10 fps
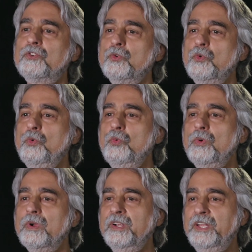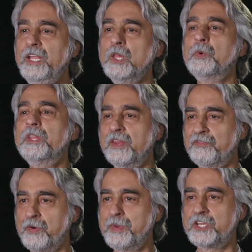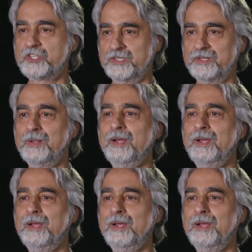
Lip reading: to deal with information.